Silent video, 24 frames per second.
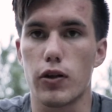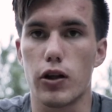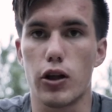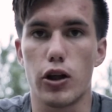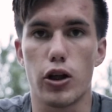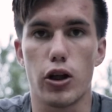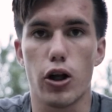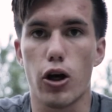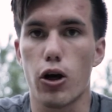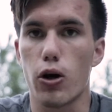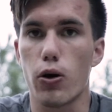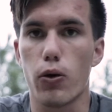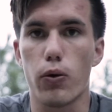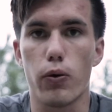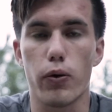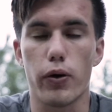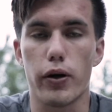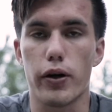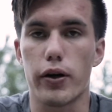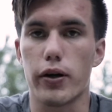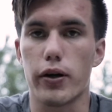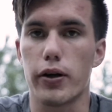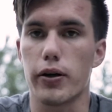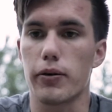
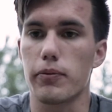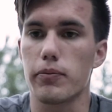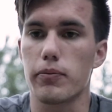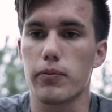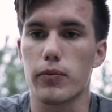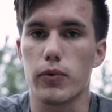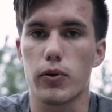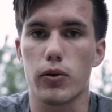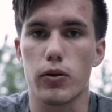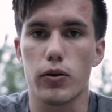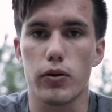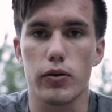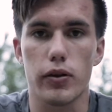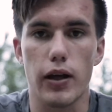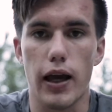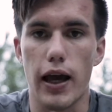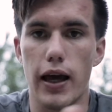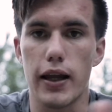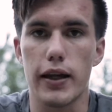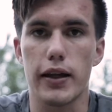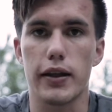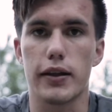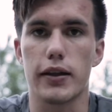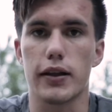lower,
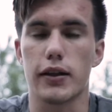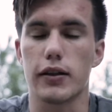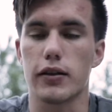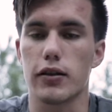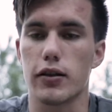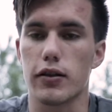anything.